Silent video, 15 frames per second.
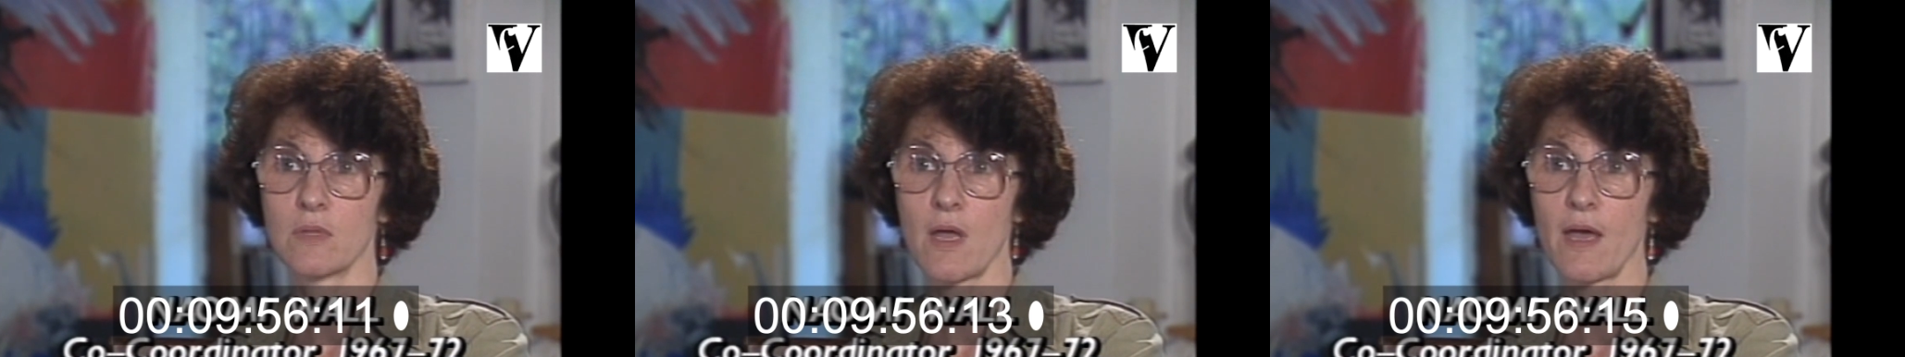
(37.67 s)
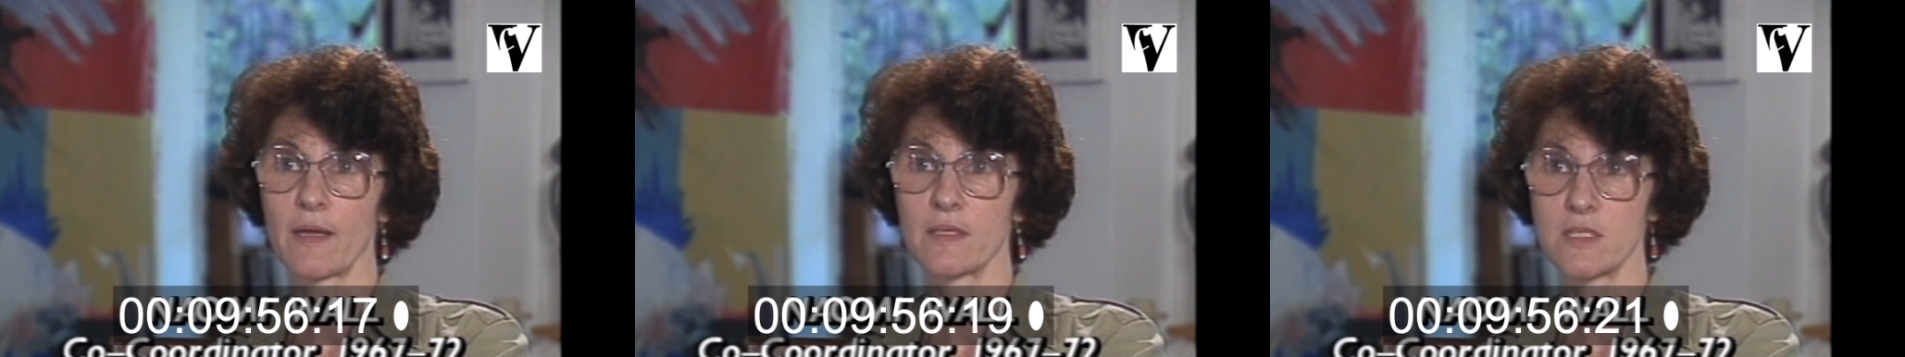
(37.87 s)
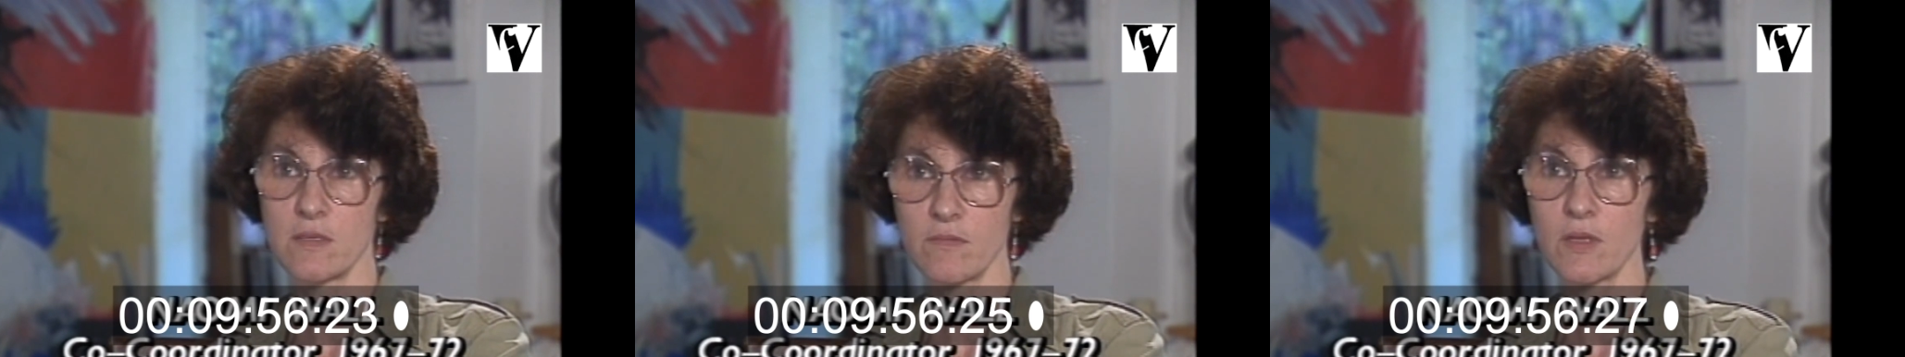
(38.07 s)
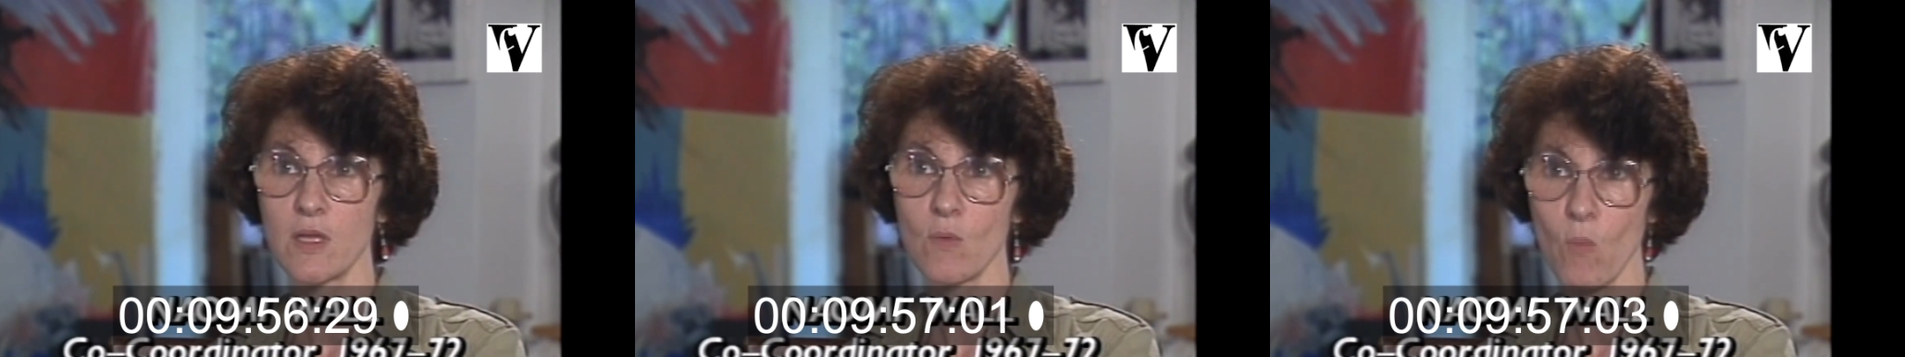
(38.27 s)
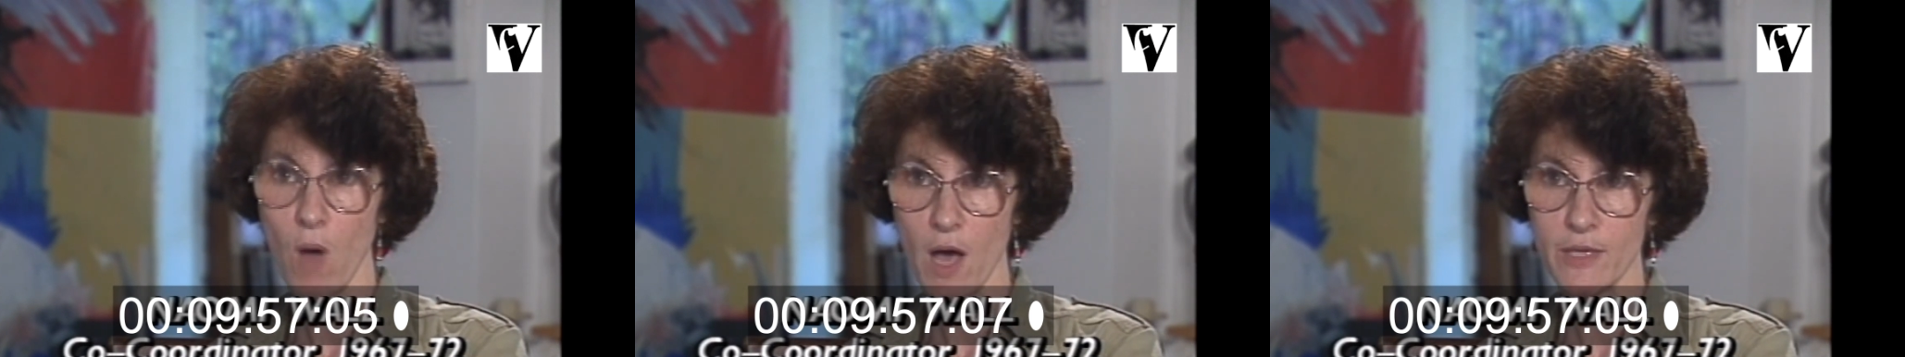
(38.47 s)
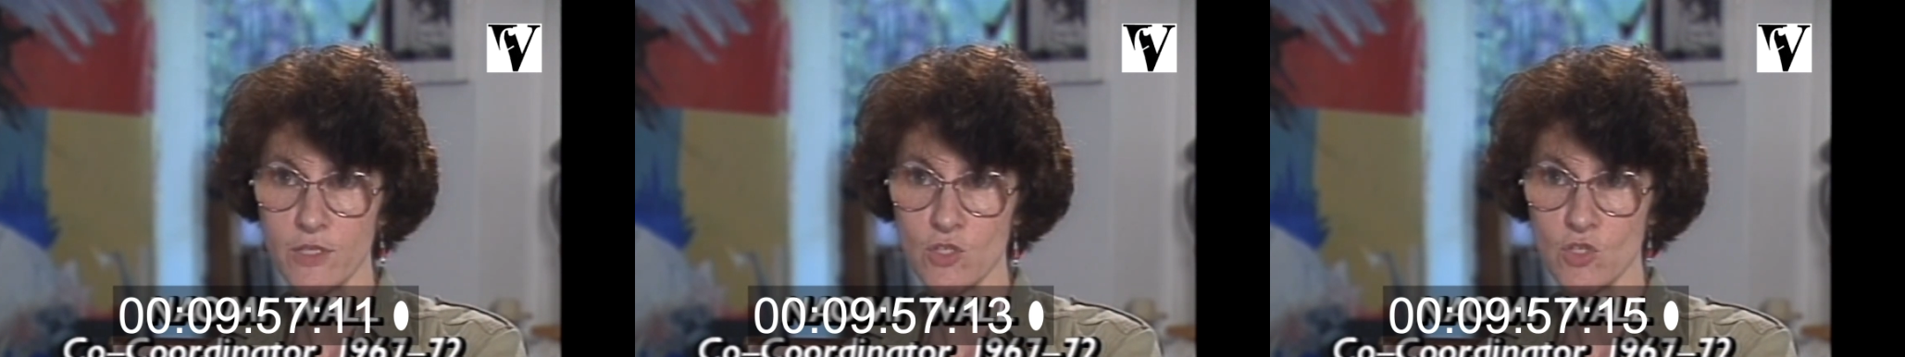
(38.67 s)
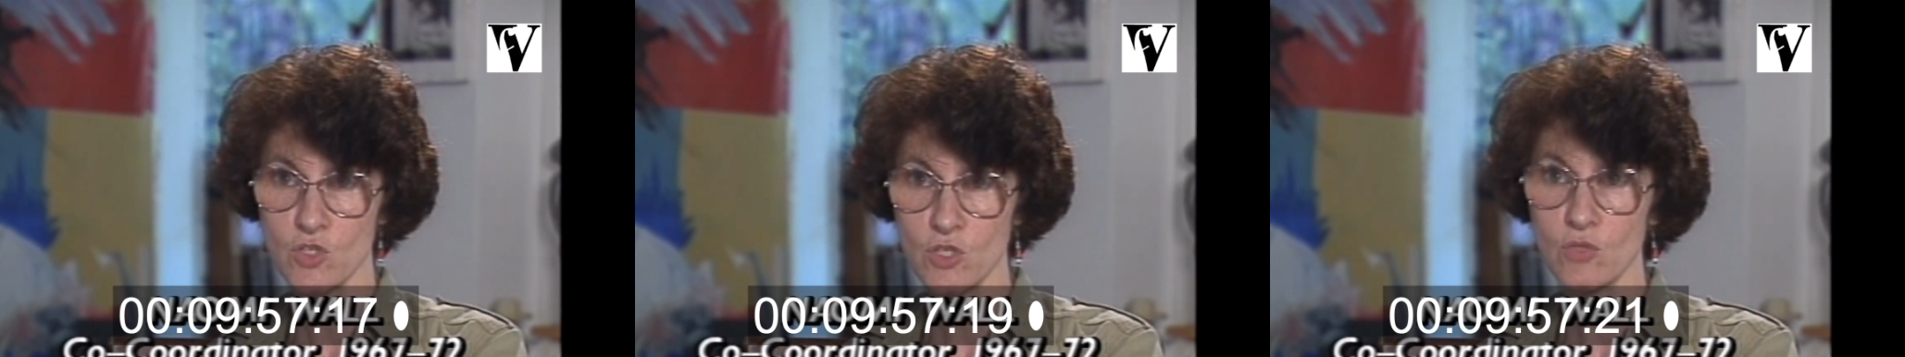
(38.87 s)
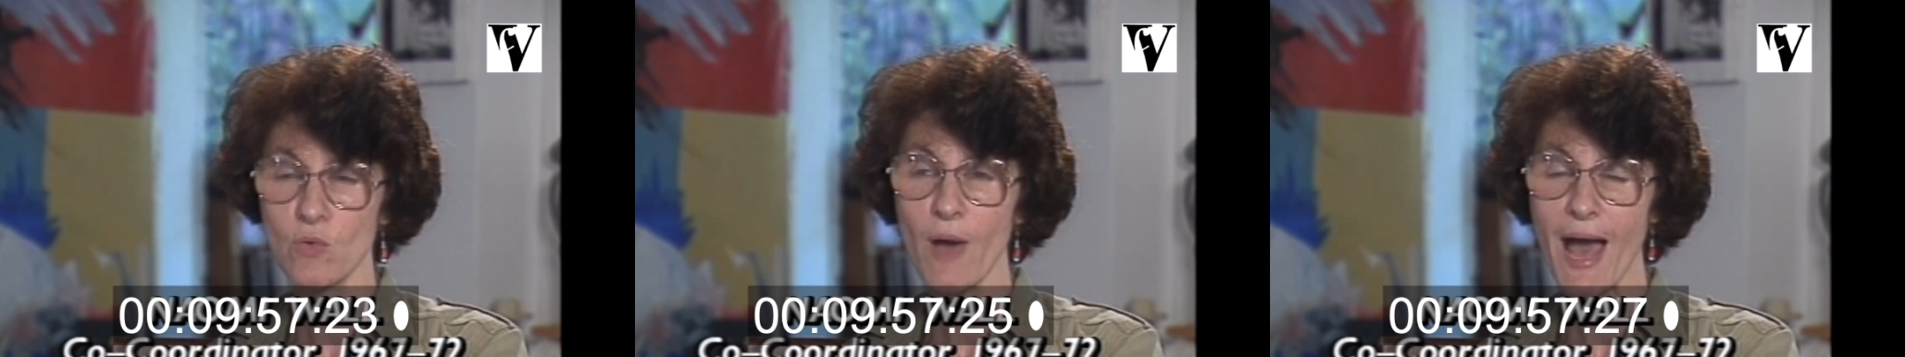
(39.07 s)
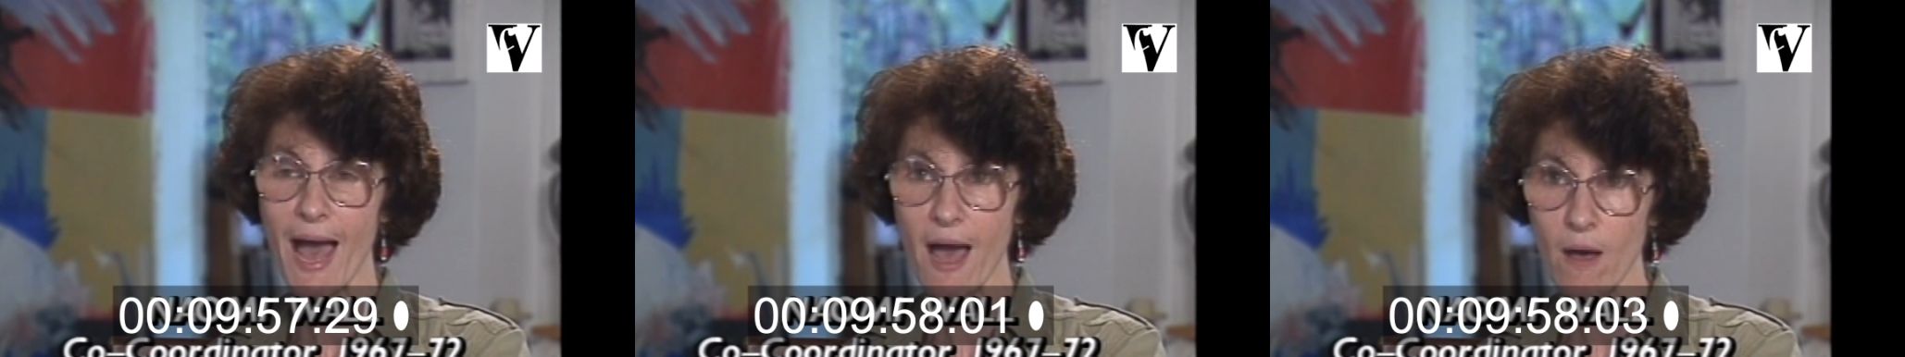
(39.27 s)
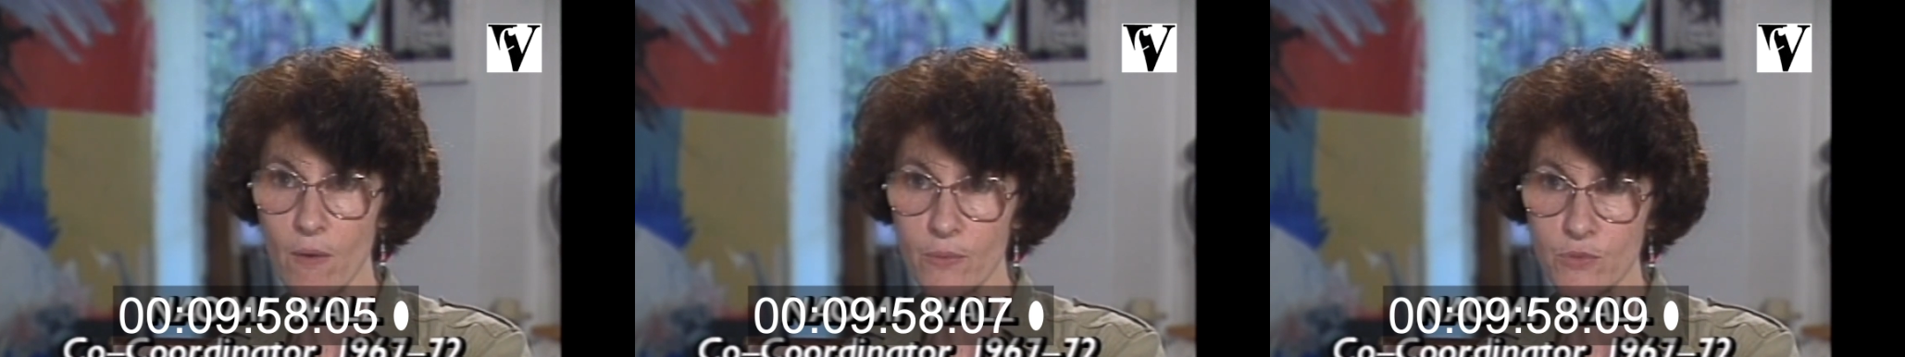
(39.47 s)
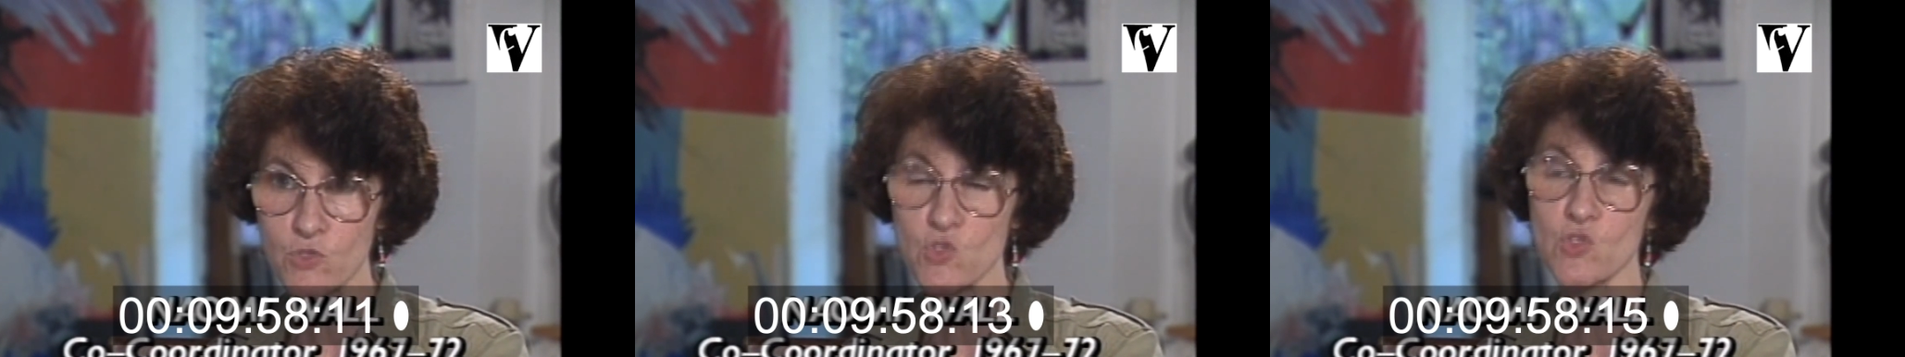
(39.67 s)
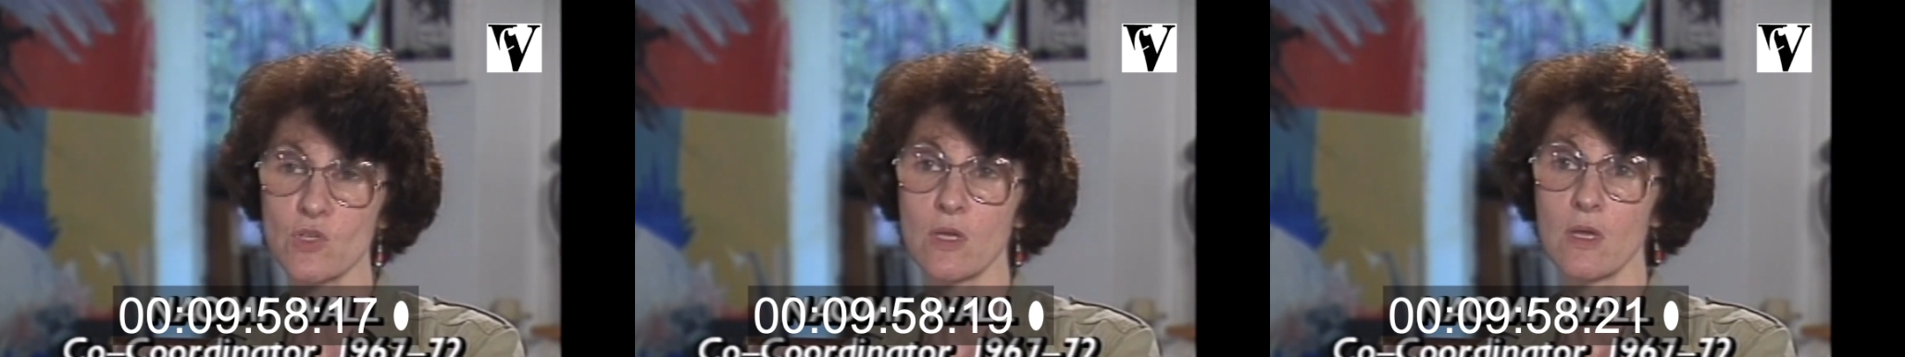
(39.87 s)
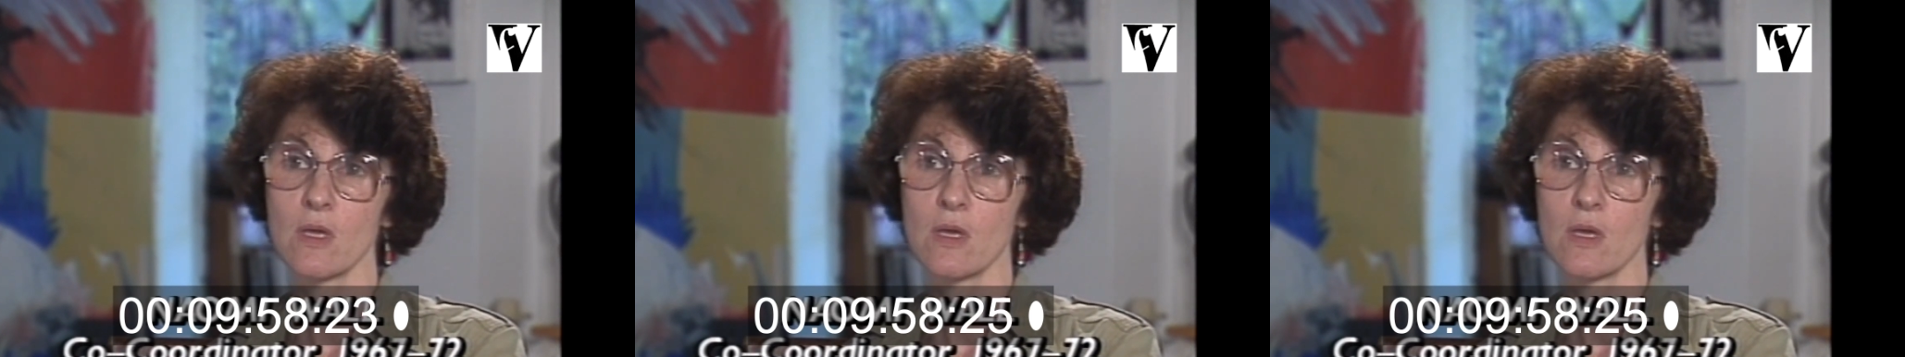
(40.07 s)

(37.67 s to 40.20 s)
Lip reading: activity was to house